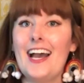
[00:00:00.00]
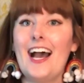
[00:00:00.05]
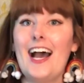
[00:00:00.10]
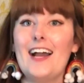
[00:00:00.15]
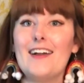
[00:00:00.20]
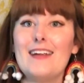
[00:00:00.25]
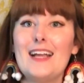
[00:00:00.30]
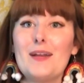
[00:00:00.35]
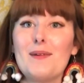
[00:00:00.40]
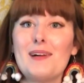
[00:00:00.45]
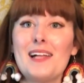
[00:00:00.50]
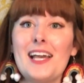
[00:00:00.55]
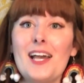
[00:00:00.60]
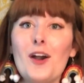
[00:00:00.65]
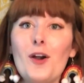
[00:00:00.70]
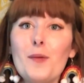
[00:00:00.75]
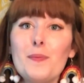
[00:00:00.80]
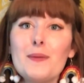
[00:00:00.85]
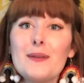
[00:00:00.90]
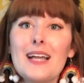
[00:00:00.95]
Alright, well I
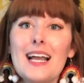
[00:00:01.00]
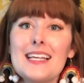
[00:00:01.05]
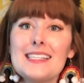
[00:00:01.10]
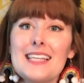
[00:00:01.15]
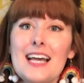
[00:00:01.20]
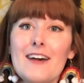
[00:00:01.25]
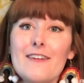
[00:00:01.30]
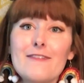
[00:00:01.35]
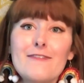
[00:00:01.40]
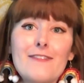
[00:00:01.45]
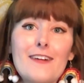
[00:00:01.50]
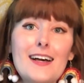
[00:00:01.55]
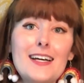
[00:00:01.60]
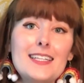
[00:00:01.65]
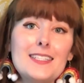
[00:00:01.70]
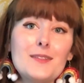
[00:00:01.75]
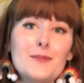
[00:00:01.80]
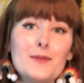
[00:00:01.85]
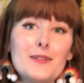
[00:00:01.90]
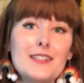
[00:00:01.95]
hope you guys have
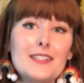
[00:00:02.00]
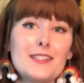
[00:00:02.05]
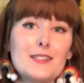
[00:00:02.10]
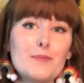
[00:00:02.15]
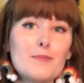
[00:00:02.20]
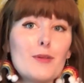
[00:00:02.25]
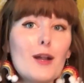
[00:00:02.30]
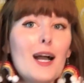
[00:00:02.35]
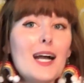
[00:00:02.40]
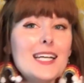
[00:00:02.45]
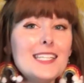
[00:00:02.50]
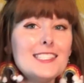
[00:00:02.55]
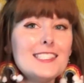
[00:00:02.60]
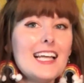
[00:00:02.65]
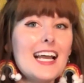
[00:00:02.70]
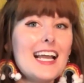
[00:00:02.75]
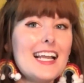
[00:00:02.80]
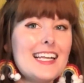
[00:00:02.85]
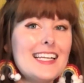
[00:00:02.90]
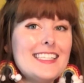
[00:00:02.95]
fun with this
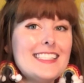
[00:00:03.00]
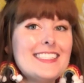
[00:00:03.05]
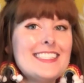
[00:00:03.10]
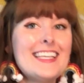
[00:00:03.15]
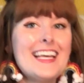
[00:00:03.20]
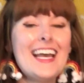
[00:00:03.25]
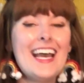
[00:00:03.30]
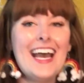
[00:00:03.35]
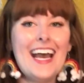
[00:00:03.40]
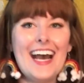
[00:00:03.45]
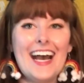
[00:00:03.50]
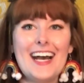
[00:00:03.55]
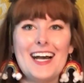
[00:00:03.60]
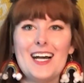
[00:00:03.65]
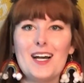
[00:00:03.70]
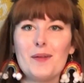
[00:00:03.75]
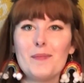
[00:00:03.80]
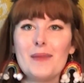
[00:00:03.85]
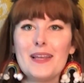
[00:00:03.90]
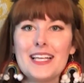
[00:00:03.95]
project,
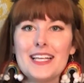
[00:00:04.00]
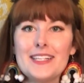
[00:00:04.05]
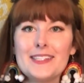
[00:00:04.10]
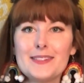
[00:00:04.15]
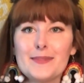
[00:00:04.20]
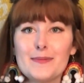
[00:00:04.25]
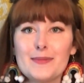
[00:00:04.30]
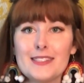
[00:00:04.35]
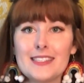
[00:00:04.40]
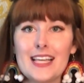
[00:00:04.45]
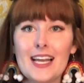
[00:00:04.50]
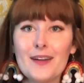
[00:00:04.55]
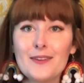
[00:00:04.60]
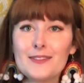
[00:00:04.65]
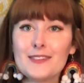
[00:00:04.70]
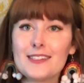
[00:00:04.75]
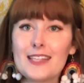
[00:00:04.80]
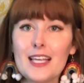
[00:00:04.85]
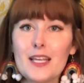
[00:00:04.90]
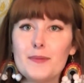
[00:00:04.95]
making some
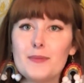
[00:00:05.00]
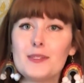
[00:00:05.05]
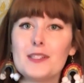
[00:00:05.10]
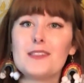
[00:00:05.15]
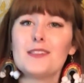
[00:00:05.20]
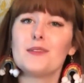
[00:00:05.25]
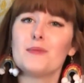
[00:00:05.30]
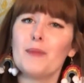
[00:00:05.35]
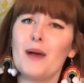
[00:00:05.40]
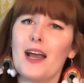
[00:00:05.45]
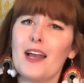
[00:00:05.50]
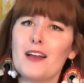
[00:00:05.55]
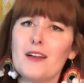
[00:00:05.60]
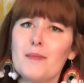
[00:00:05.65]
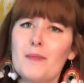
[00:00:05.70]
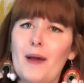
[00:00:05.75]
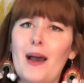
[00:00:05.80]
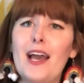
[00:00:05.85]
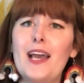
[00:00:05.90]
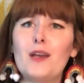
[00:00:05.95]
soundscapes inspired
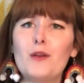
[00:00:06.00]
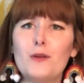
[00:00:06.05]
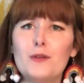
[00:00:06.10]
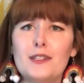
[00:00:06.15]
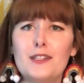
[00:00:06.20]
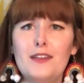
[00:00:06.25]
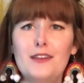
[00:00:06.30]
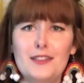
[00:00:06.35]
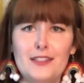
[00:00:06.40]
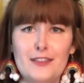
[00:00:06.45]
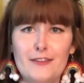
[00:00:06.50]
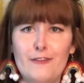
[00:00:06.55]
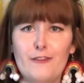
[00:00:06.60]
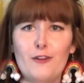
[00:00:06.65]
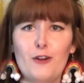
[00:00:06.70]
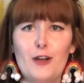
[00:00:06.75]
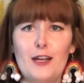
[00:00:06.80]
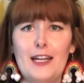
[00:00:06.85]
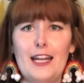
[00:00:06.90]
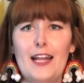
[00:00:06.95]
by Cornelia
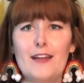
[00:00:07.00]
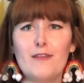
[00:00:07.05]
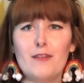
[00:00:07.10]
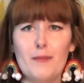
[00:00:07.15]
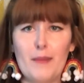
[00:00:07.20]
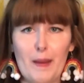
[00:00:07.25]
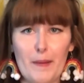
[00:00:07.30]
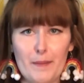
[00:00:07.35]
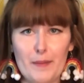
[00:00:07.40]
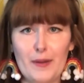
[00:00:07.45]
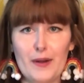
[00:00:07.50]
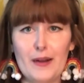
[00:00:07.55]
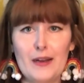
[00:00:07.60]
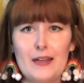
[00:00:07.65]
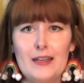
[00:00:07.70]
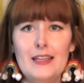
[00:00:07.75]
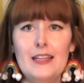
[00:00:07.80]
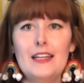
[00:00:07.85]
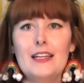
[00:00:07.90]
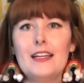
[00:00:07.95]
Fort, and remember,
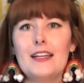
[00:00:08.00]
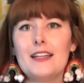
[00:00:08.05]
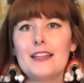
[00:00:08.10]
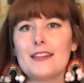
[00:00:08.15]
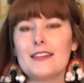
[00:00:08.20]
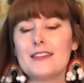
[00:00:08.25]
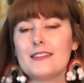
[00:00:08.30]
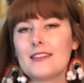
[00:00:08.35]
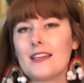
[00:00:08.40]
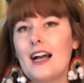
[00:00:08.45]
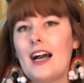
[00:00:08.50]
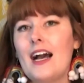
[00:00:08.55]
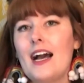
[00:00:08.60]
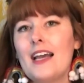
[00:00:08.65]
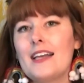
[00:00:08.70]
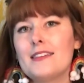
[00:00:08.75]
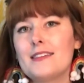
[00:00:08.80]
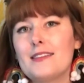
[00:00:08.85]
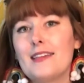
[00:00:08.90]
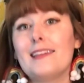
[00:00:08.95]
the
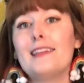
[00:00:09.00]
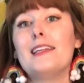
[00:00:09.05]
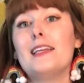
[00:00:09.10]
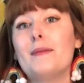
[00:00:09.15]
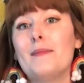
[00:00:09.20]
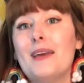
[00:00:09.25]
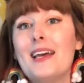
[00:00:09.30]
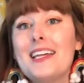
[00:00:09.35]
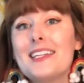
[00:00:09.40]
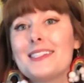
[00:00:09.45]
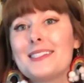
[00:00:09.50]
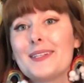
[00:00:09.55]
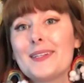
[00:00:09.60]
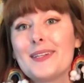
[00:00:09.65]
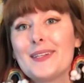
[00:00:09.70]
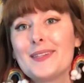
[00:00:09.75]
sky's the limit.